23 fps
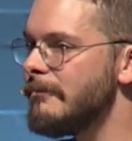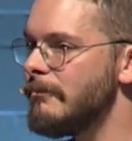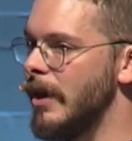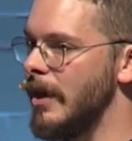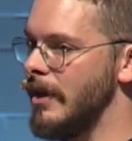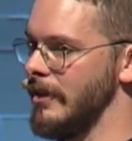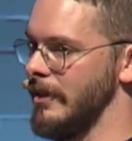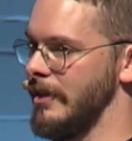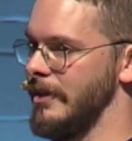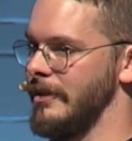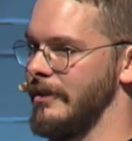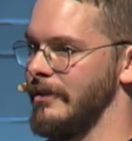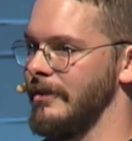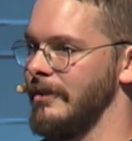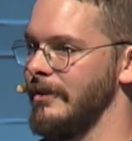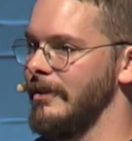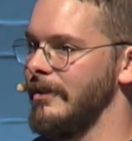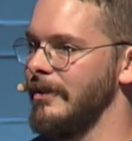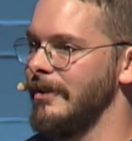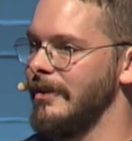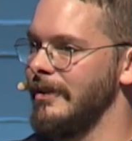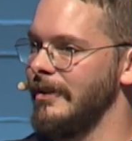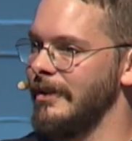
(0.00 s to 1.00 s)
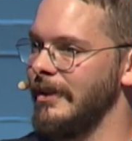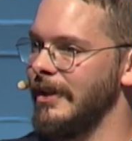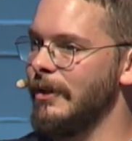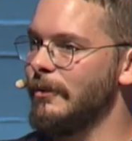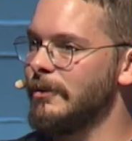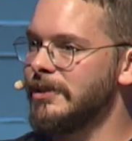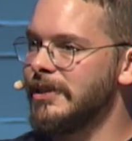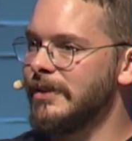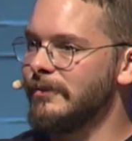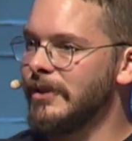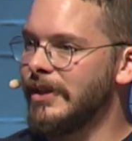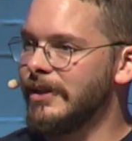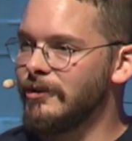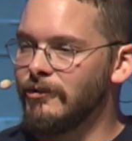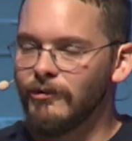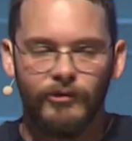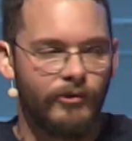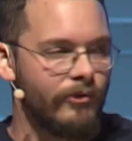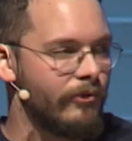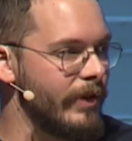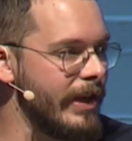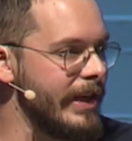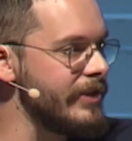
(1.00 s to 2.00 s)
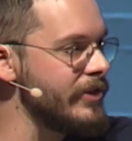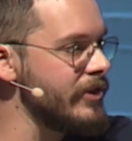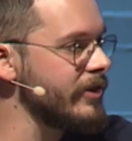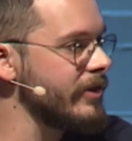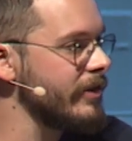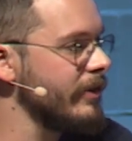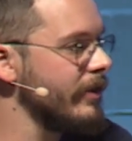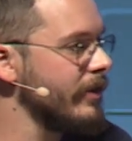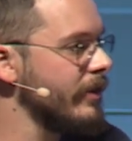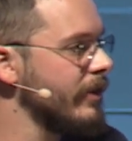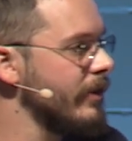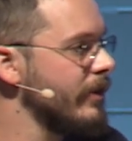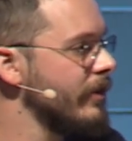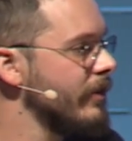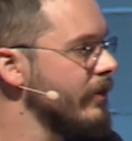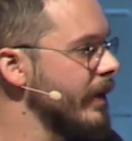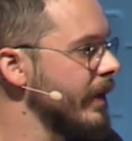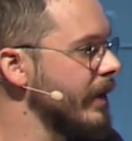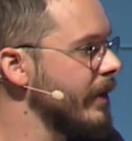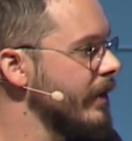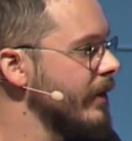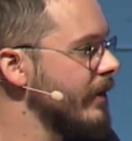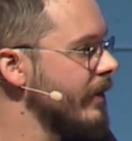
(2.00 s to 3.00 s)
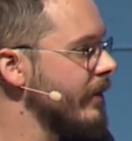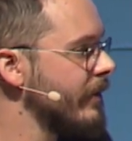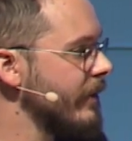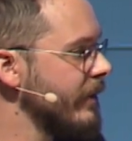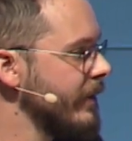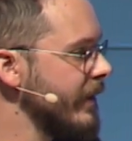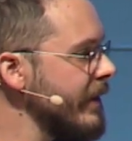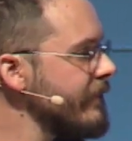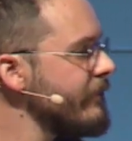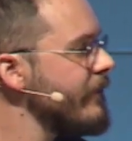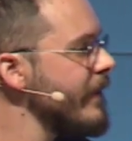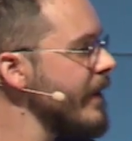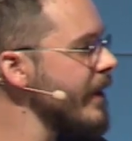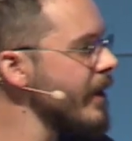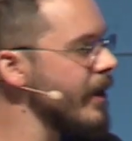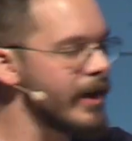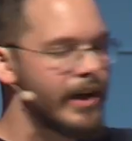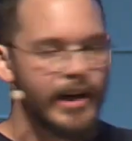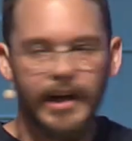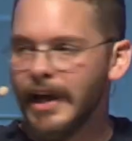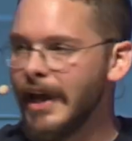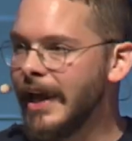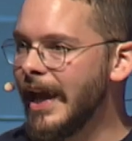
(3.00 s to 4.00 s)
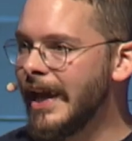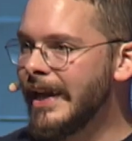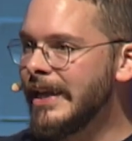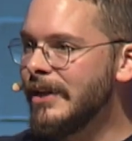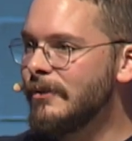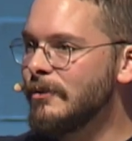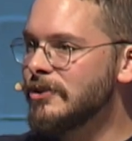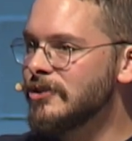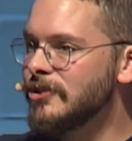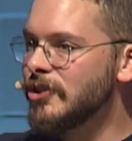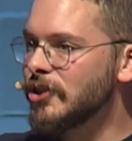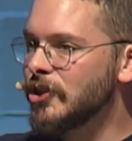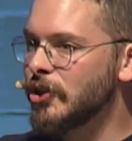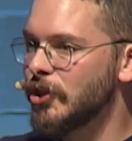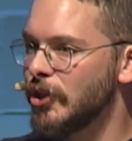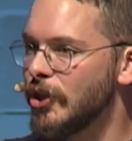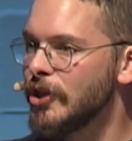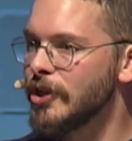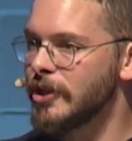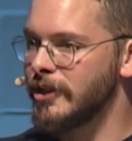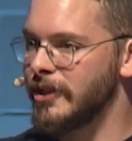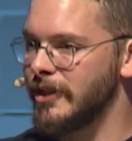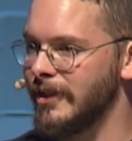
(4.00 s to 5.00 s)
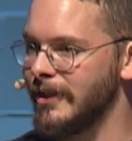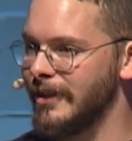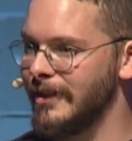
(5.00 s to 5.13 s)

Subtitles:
monk. He wasn't even like, he just like lived there and he was the cook.